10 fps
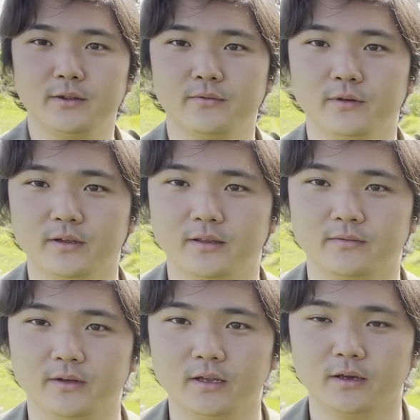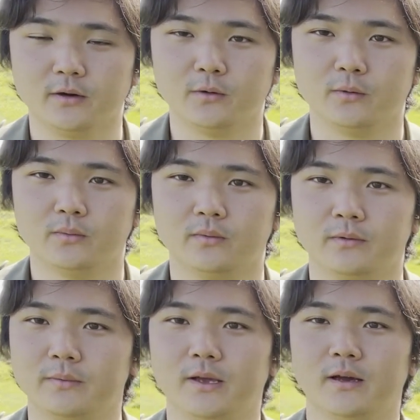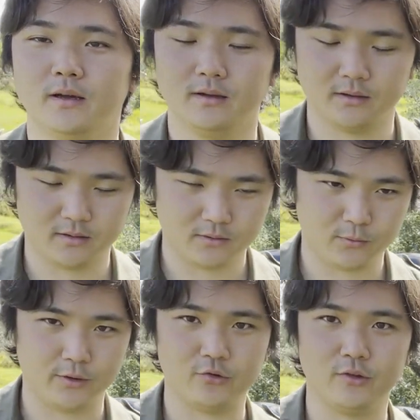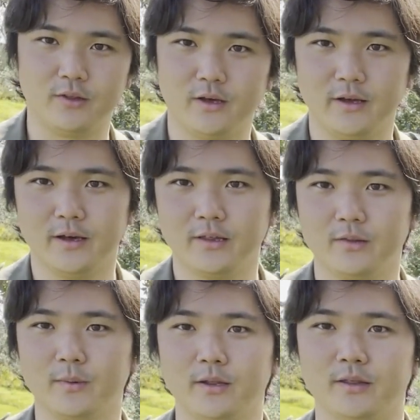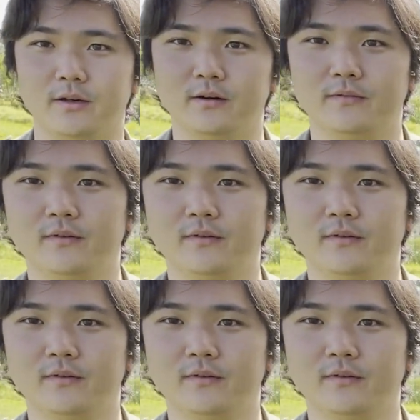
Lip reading: for this video, one of the questions I asked myself,